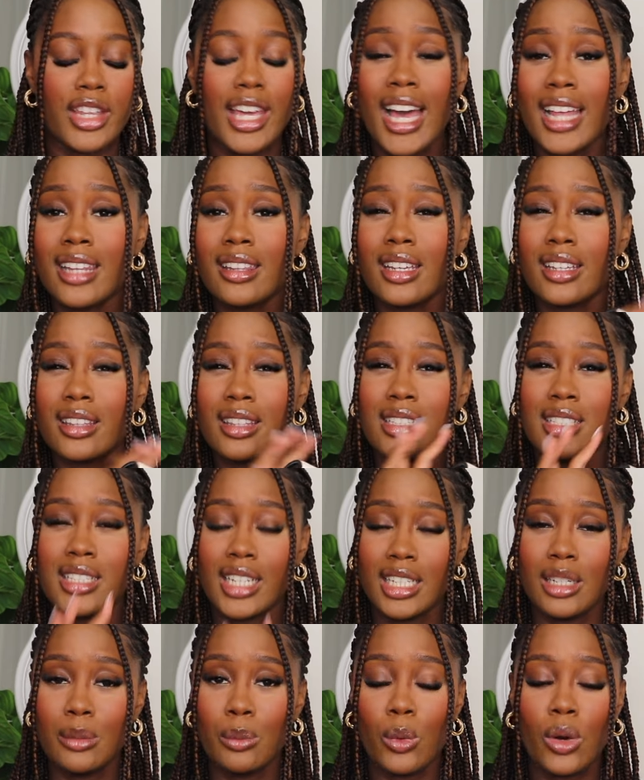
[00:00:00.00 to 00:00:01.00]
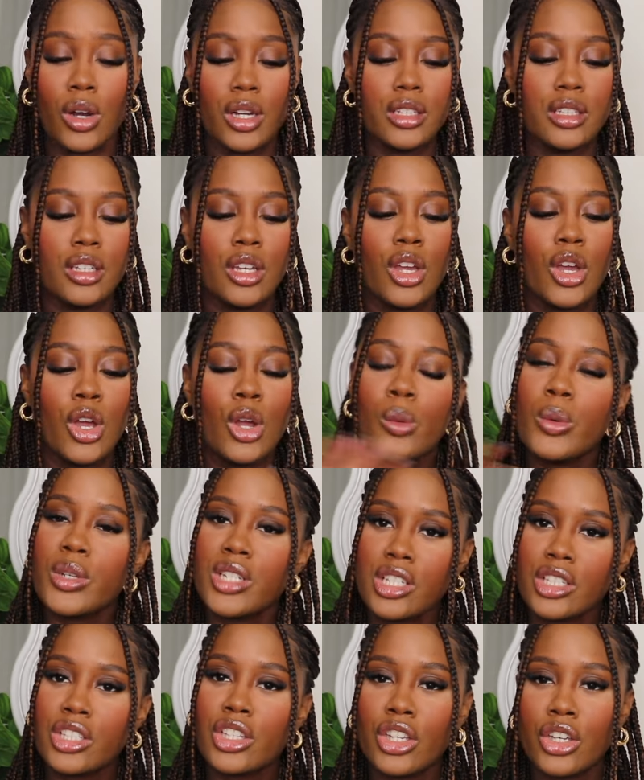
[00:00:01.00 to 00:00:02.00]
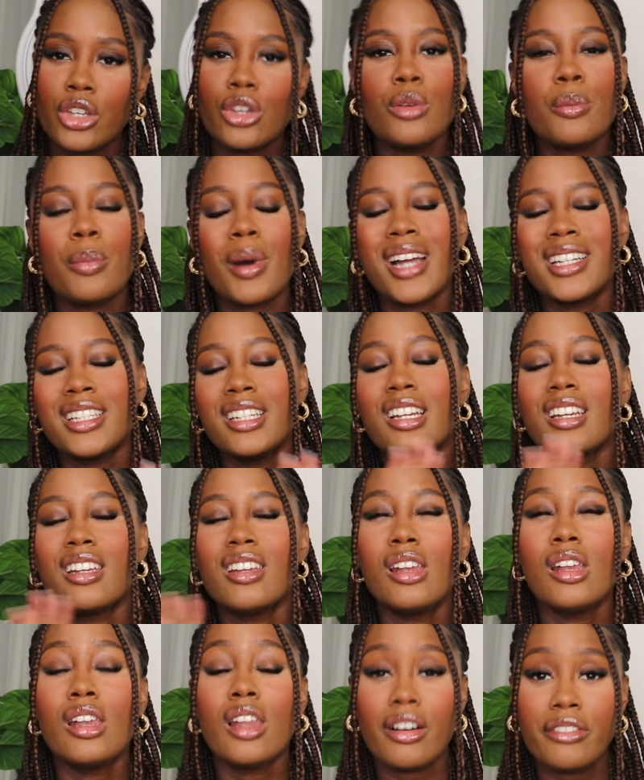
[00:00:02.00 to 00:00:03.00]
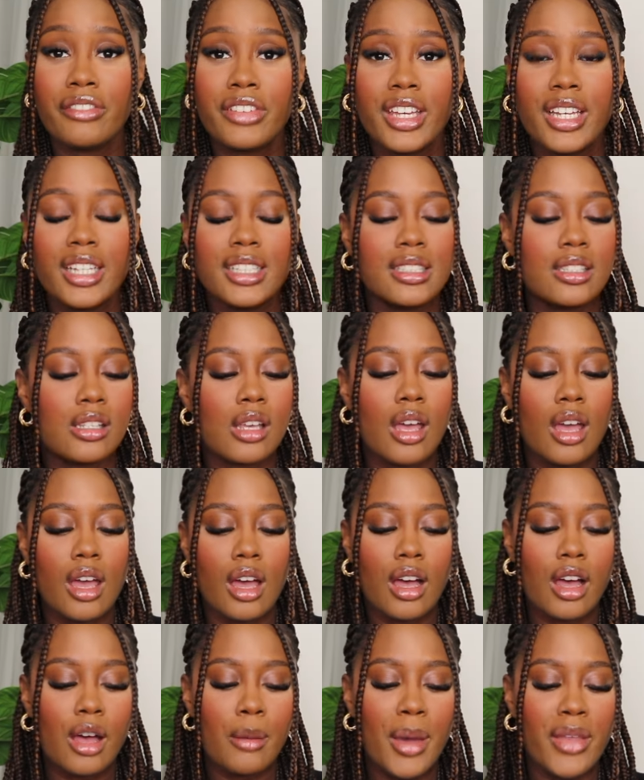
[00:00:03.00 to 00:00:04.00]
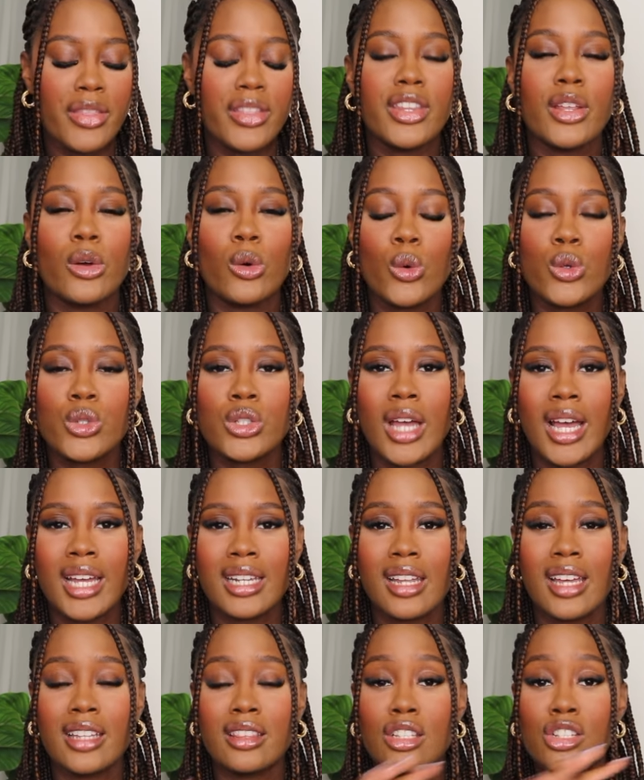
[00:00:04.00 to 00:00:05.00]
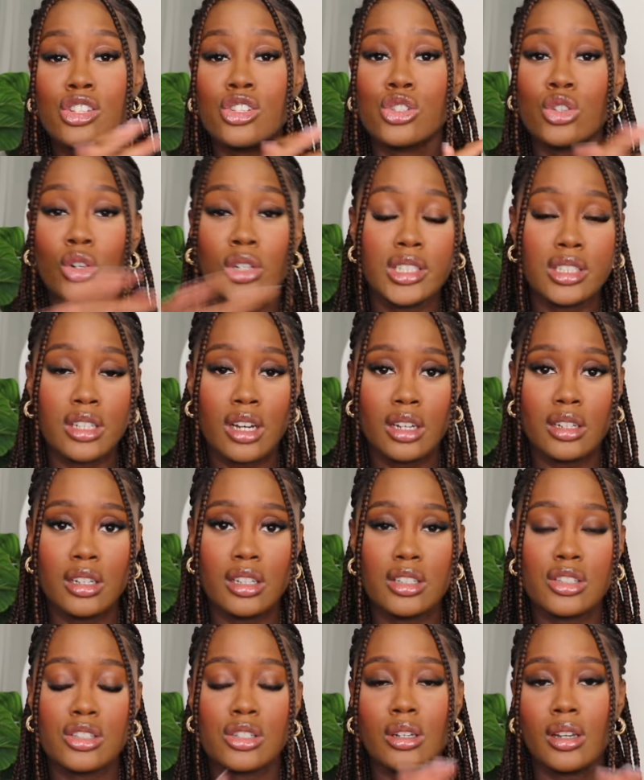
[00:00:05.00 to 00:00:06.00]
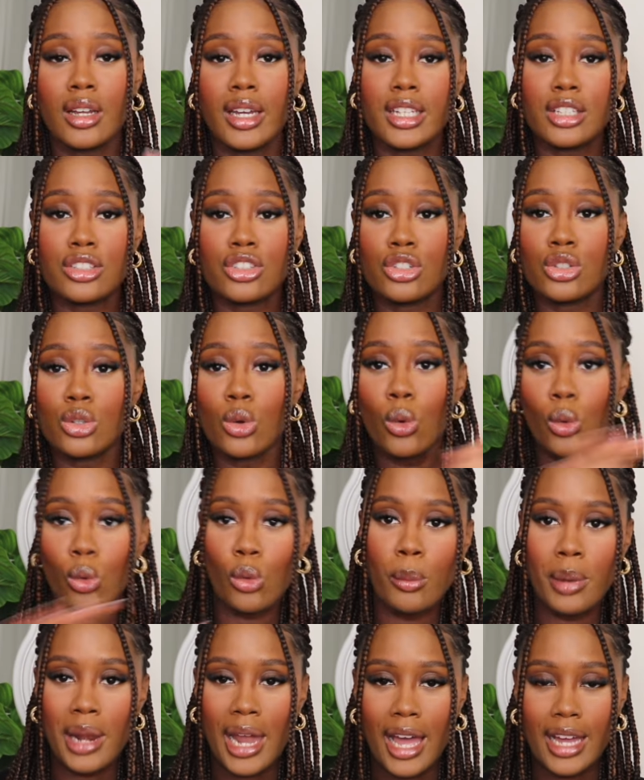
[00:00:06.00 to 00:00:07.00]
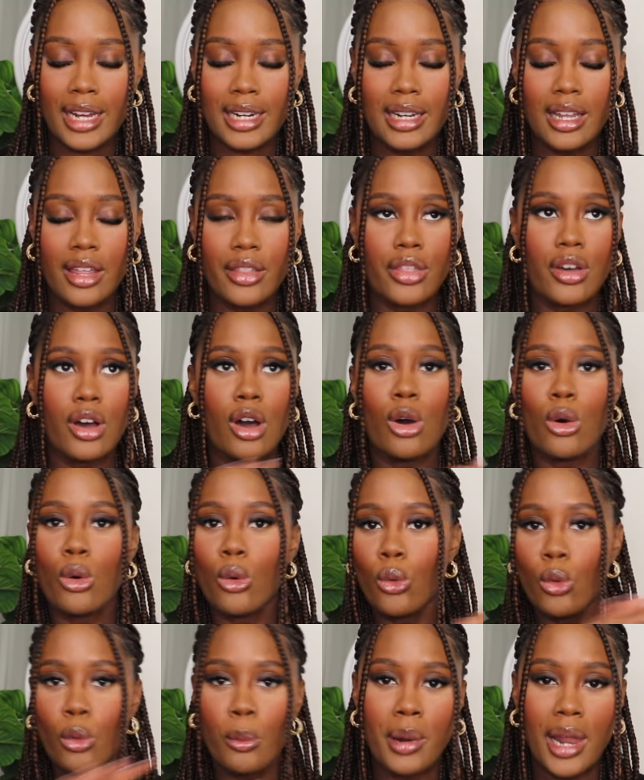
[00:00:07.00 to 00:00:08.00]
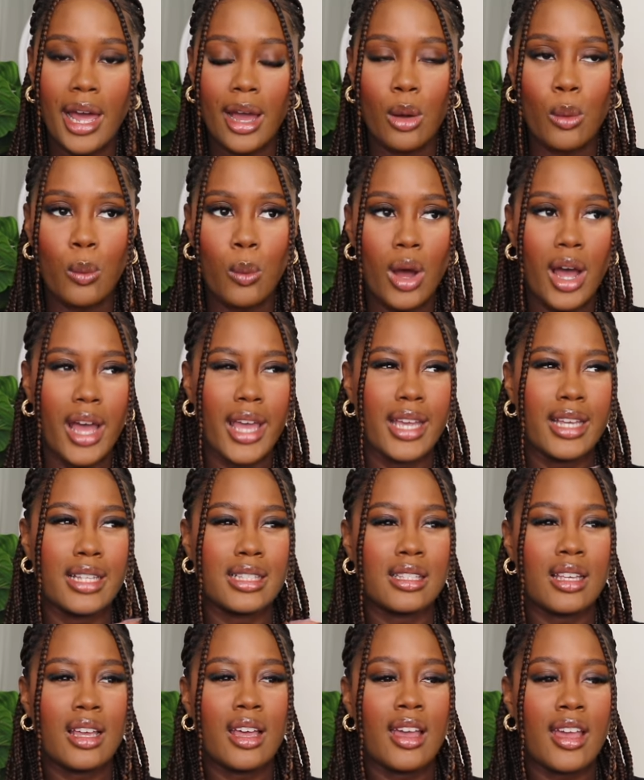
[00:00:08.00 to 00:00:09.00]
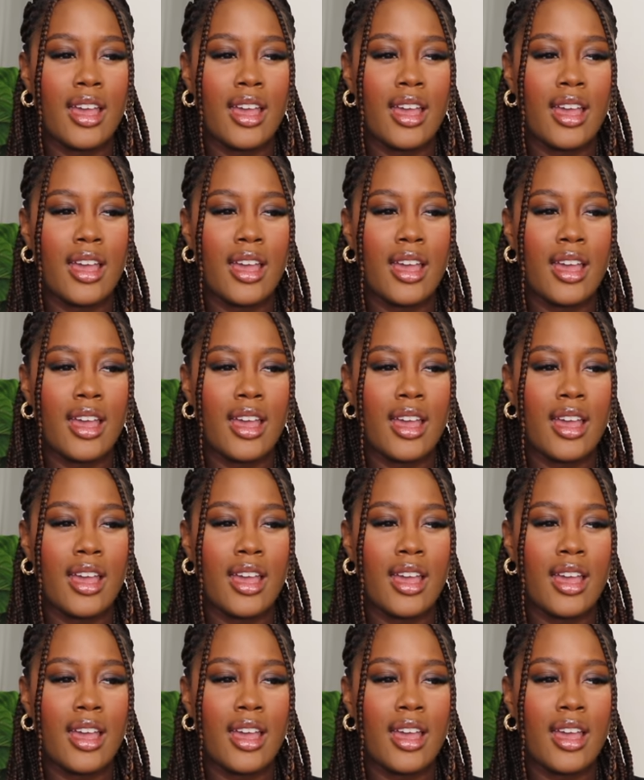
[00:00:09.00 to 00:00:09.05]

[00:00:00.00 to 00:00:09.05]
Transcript: They had like the denim one, which is cute, but I didn't love it. Um, and then they also had like the solid colors, so like just all black leather, all black white.